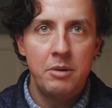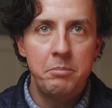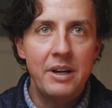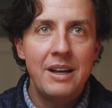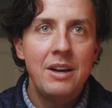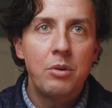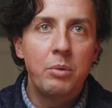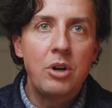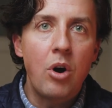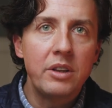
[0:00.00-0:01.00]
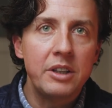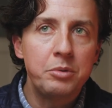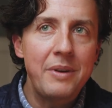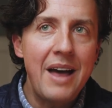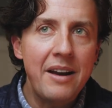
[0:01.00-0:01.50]
But regardless,
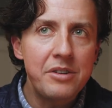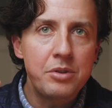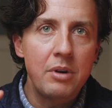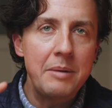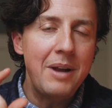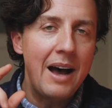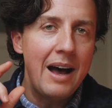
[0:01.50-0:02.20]
without a script,